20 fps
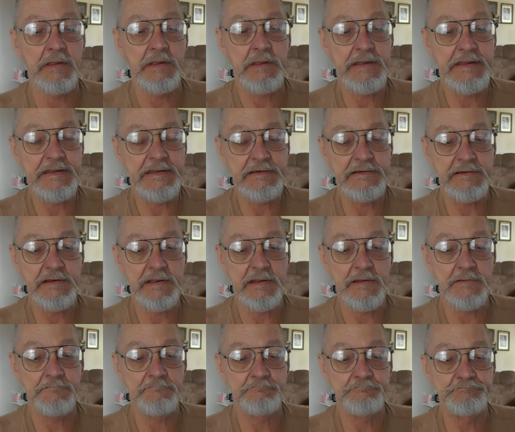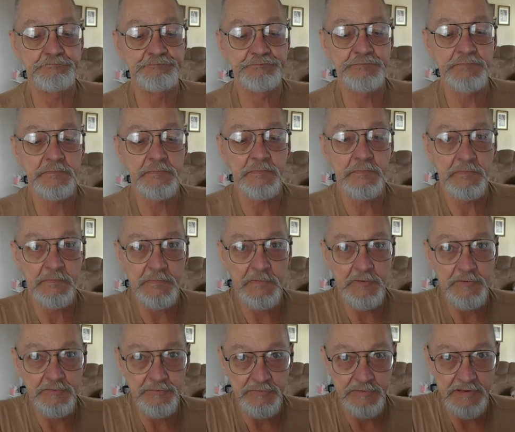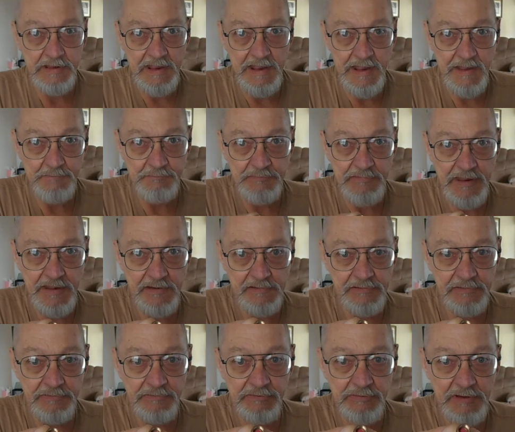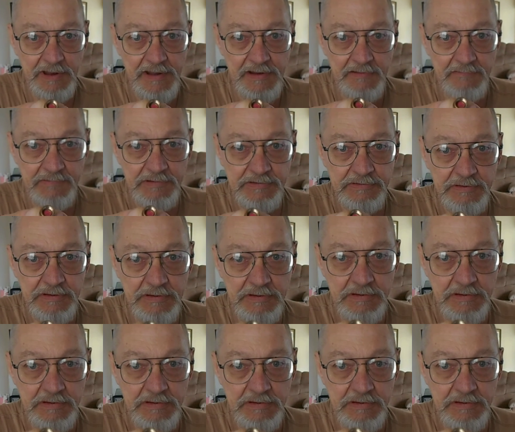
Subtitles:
And there's the cap down inside of it.